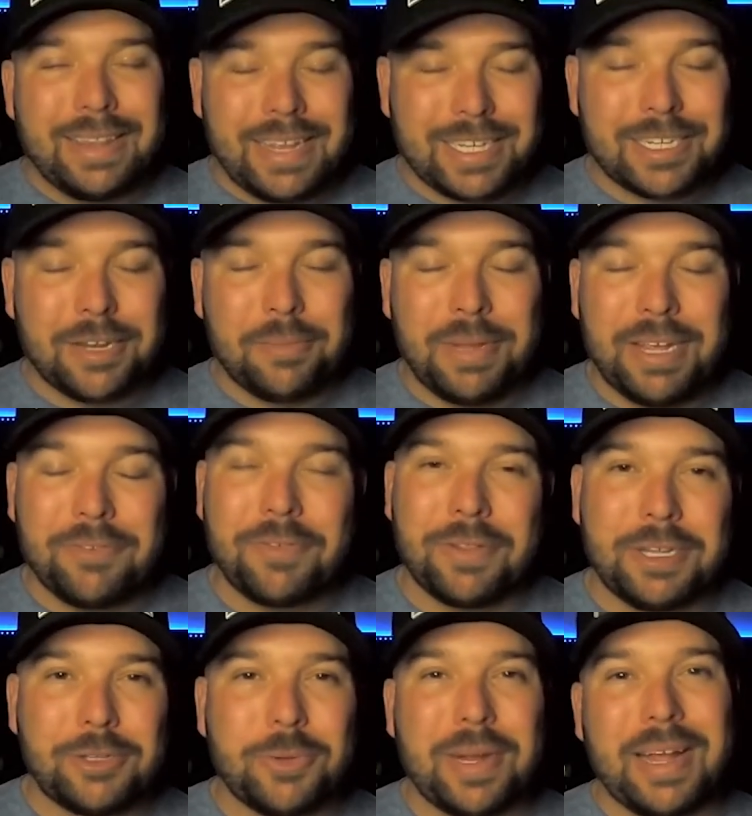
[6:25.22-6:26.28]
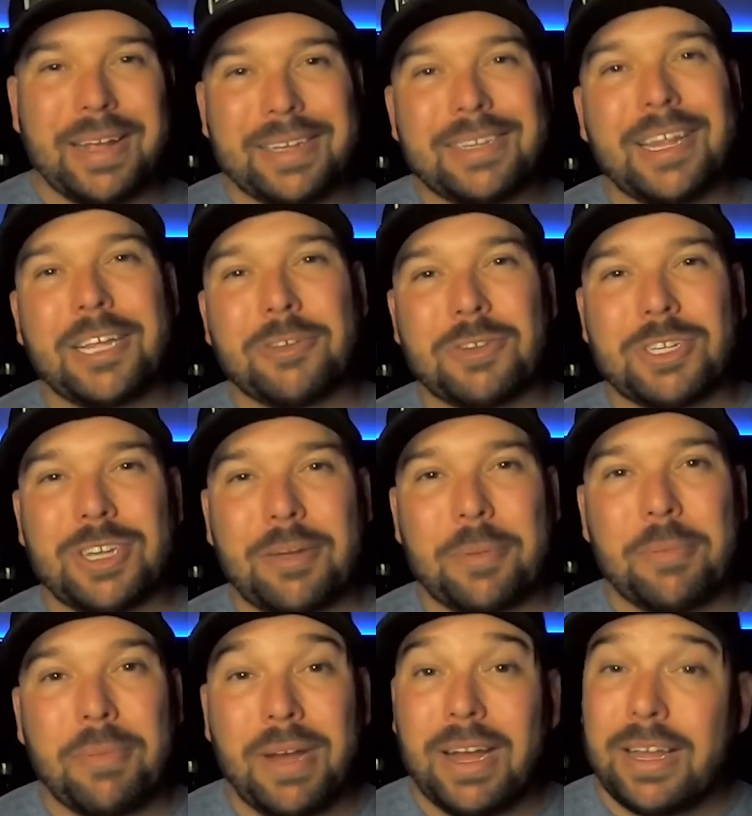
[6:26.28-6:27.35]
That's going to be it for this one, guys. Thanks for
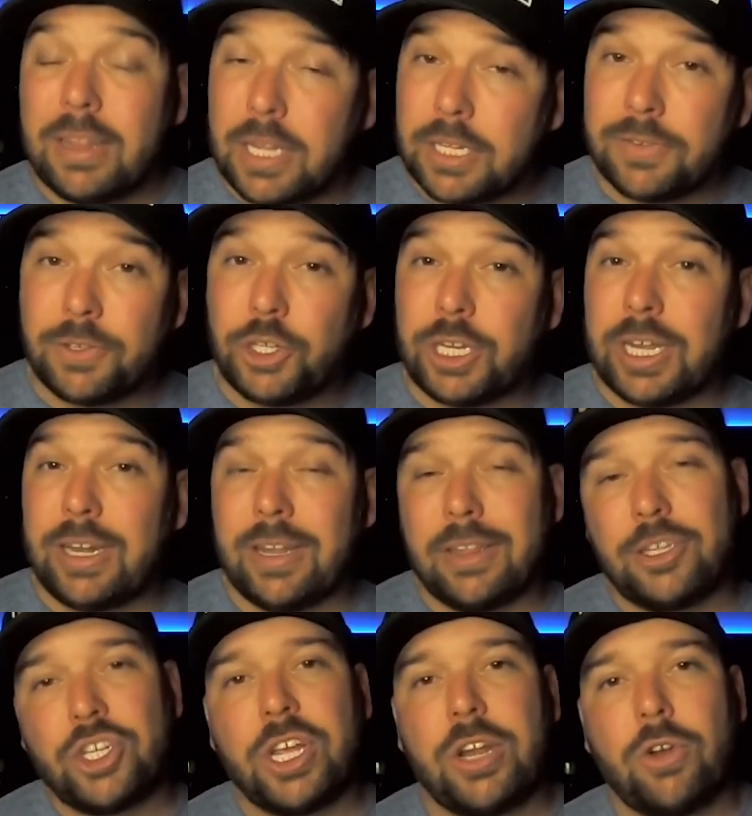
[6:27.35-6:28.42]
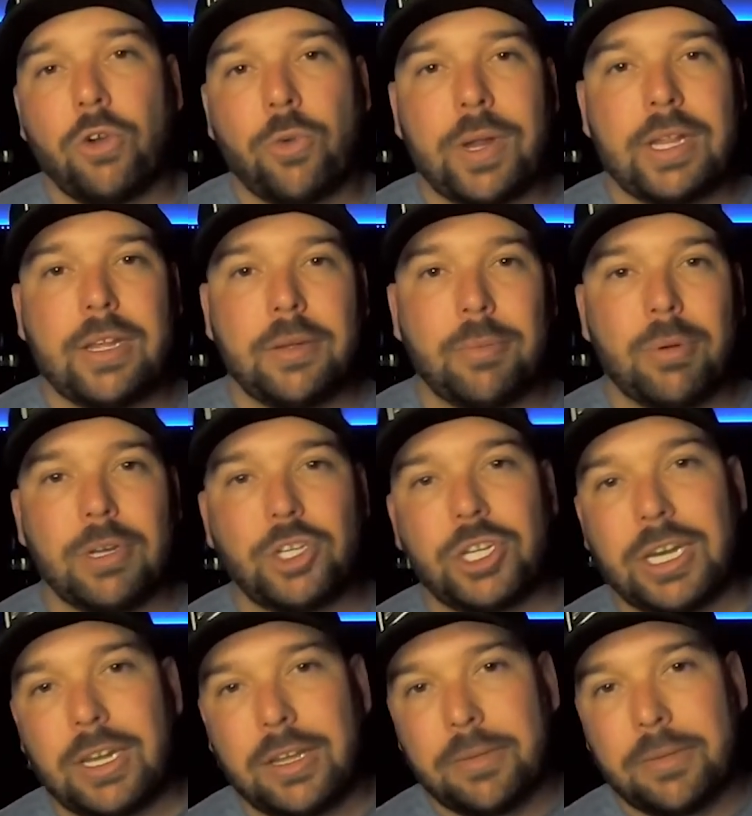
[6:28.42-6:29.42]
stopping by. Thanks for checking out the channel. Greatly appreciate